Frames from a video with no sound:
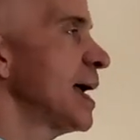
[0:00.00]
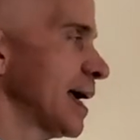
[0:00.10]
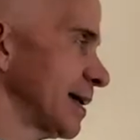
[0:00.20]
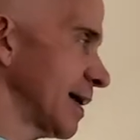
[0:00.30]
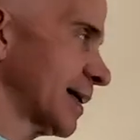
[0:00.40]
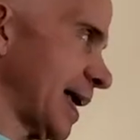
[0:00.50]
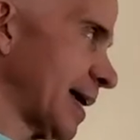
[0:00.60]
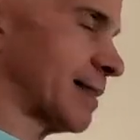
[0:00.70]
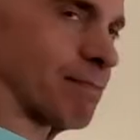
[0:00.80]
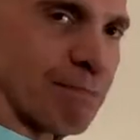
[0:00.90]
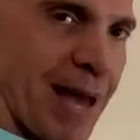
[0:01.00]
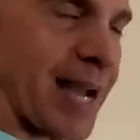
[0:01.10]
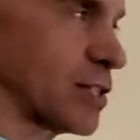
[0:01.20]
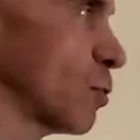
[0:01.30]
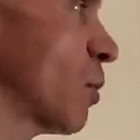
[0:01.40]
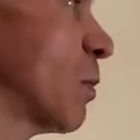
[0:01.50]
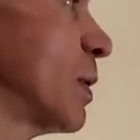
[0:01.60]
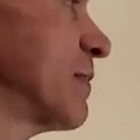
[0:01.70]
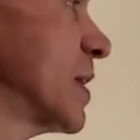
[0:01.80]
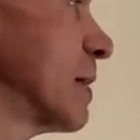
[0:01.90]
And again, back to what
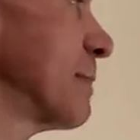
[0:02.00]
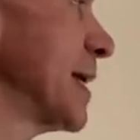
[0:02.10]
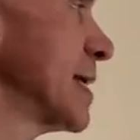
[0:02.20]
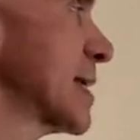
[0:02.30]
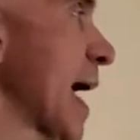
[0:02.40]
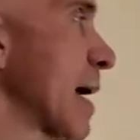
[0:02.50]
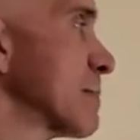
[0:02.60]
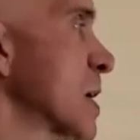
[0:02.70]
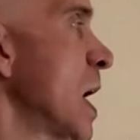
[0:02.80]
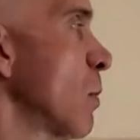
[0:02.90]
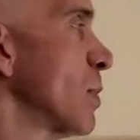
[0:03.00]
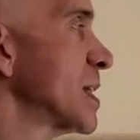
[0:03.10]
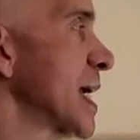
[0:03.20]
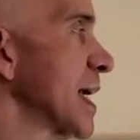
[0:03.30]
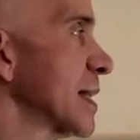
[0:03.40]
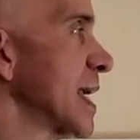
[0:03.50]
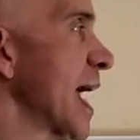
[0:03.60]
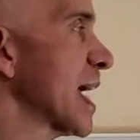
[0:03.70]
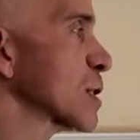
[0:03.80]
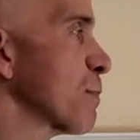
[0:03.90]
we've done many times, we take the
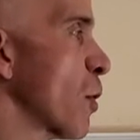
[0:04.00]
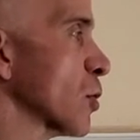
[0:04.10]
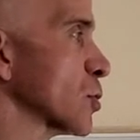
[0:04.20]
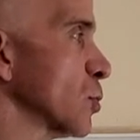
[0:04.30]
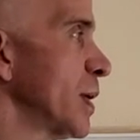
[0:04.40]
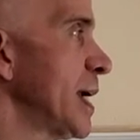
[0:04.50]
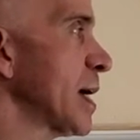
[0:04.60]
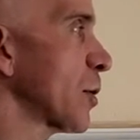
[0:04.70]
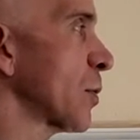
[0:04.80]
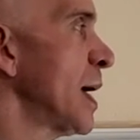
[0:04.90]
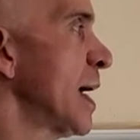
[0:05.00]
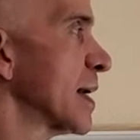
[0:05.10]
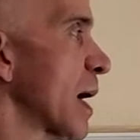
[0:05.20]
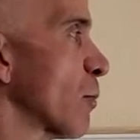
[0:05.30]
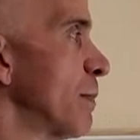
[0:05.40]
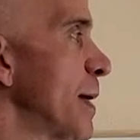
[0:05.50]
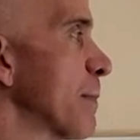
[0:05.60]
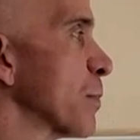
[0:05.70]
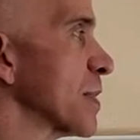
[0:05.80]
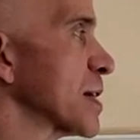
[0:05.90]
x partial here. Now
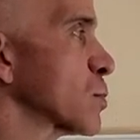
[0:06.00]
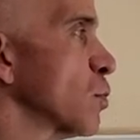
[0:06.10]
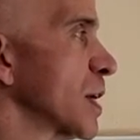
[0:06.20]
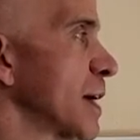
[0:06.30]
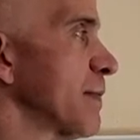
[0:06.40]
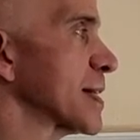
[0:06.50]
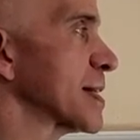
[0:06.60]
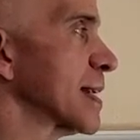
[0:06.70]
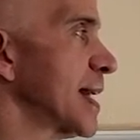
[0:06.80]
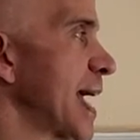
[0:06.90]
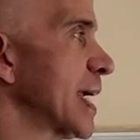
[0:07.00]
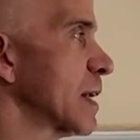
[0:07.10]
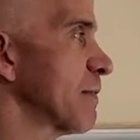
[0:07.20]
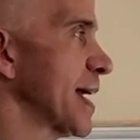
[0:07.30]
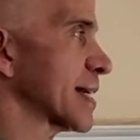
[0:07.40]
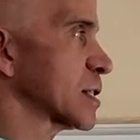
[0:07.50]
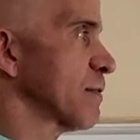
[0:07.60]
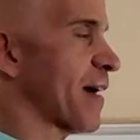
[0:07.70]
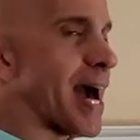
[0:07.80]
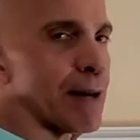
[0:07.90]
remember, this will give us the negative x
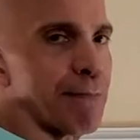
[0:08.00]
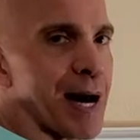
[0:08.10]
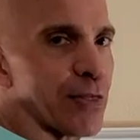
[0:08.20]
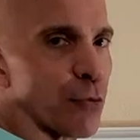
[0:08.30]
divided by the